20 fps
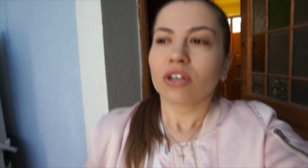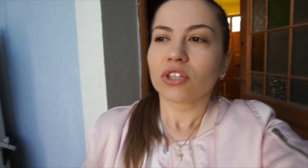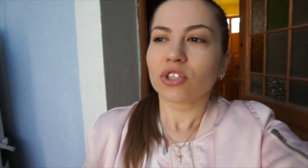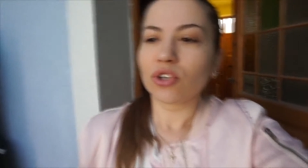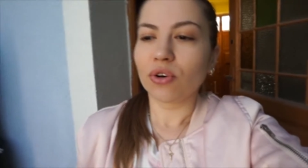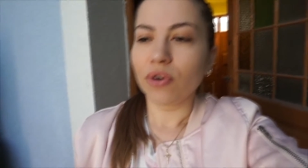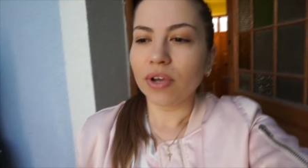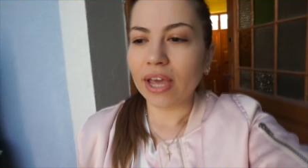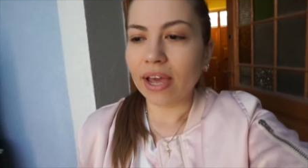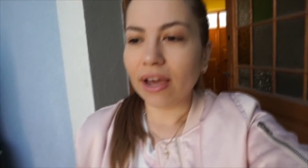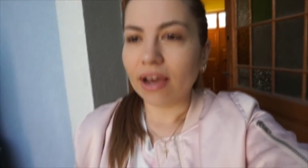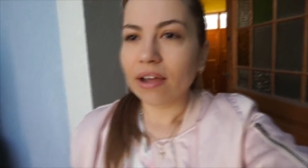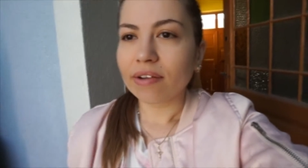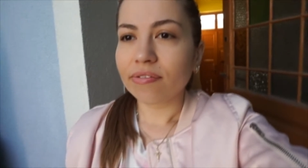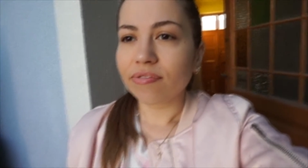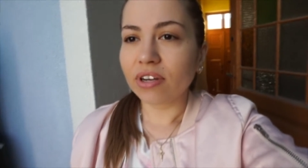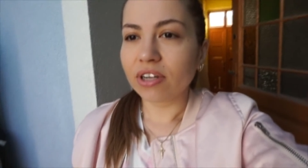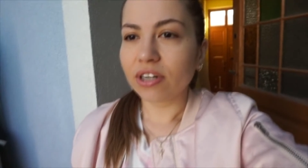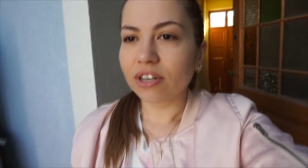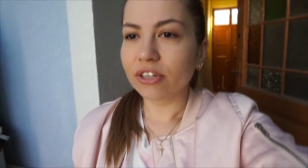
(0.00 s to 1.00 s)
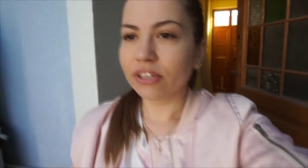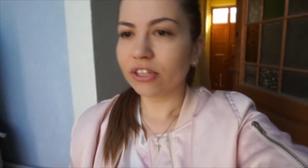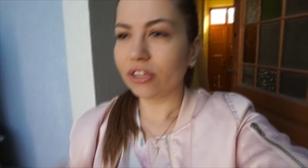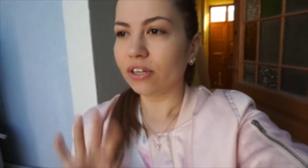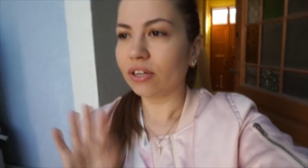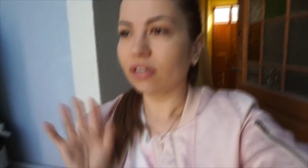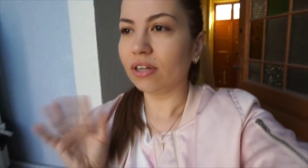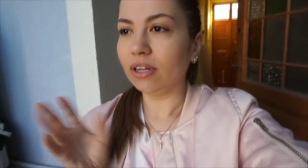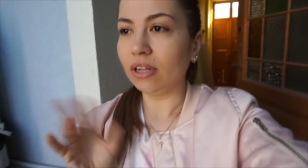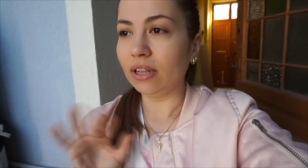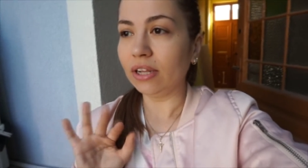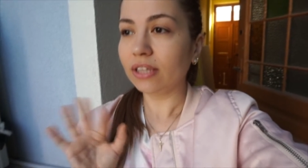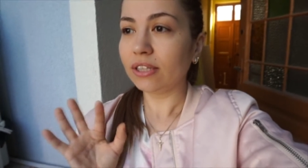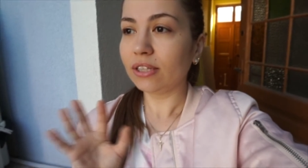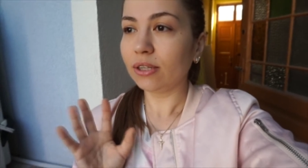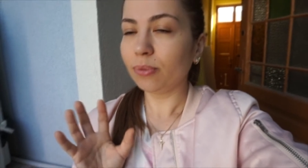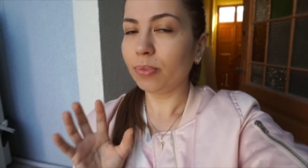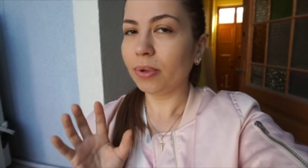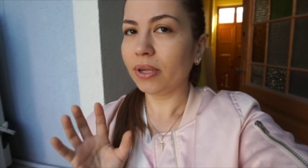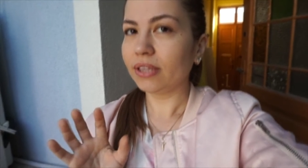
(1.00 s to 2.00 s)
So yeah, I've learned a
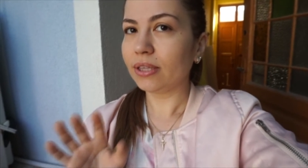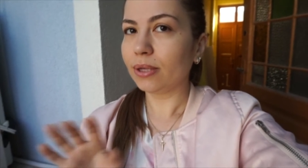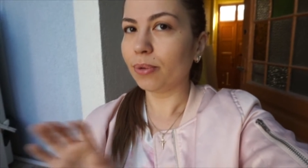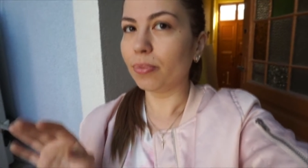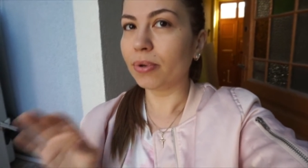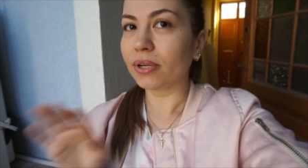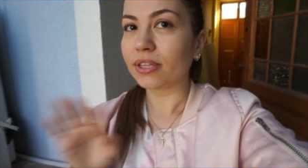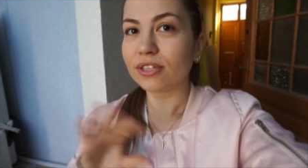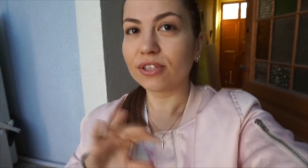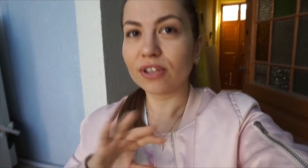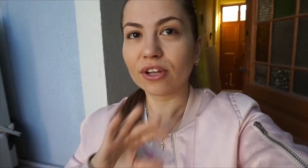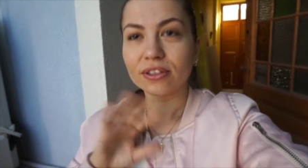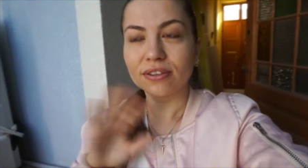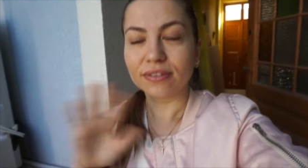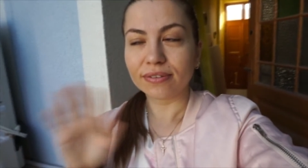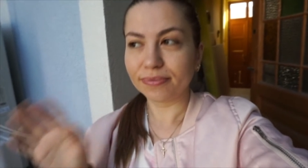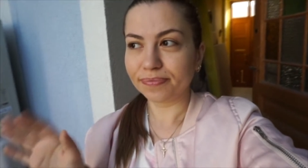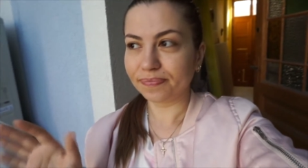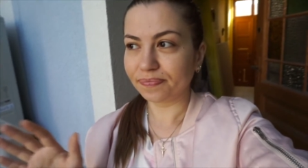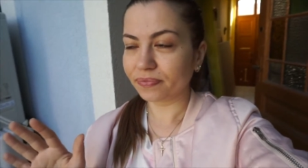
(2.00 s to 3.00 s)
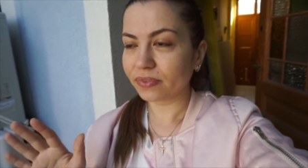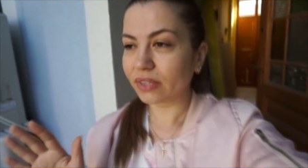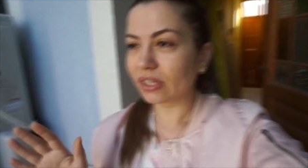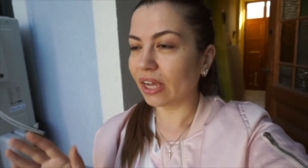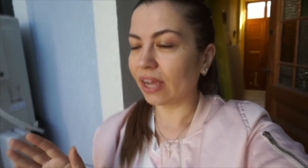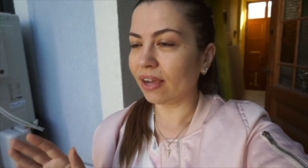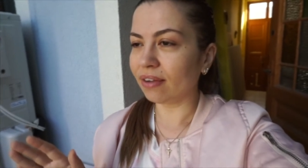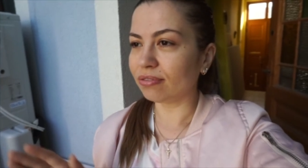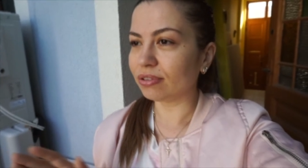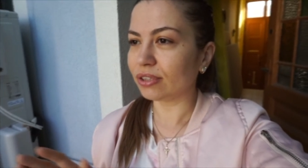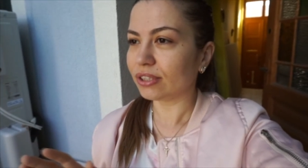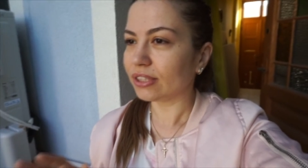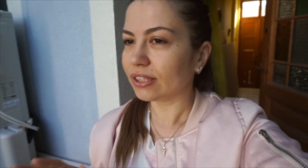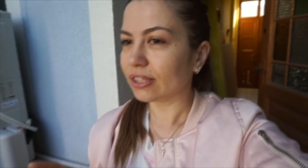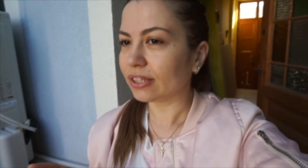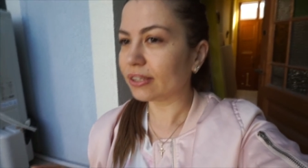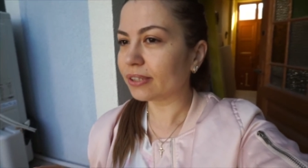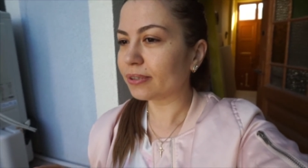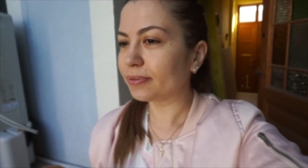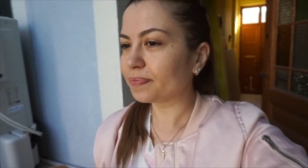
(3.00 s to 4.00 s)
little bit, but not
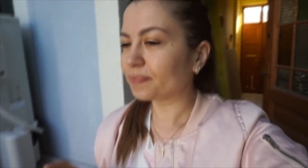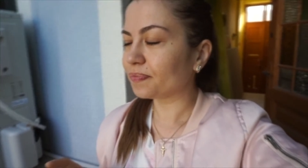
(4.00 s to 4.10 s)
everything.